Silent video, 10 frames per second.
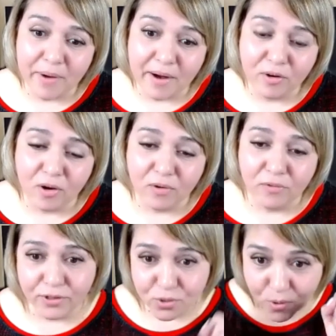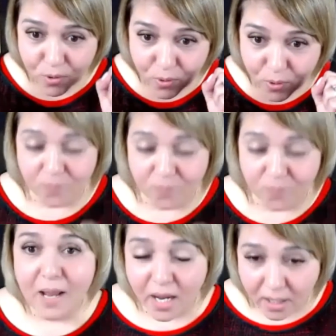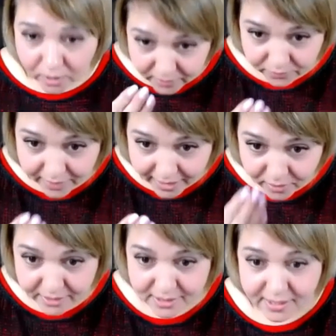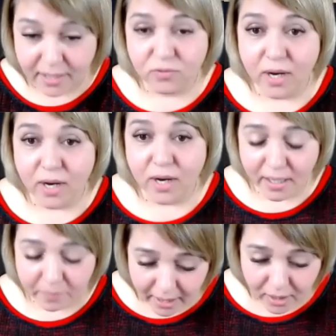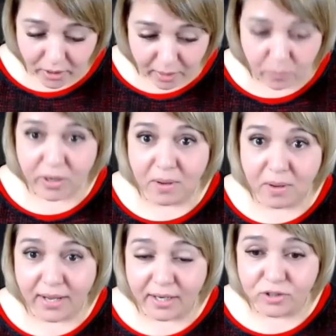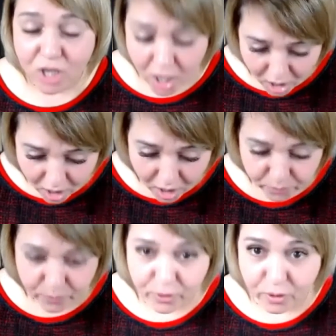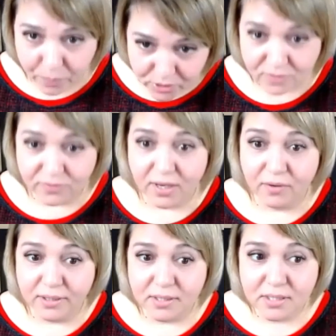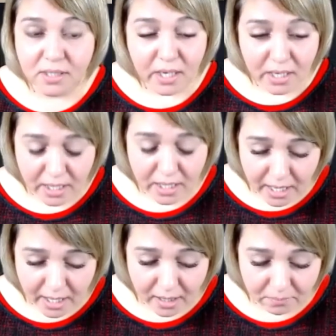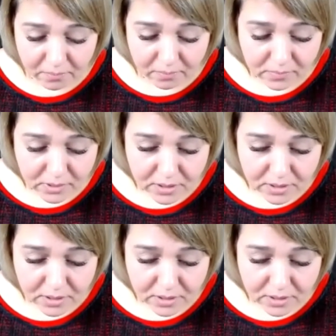Brown conference, and I got the value list out, right? And I'm going, okay, what are my values? Hard work, perseverance, give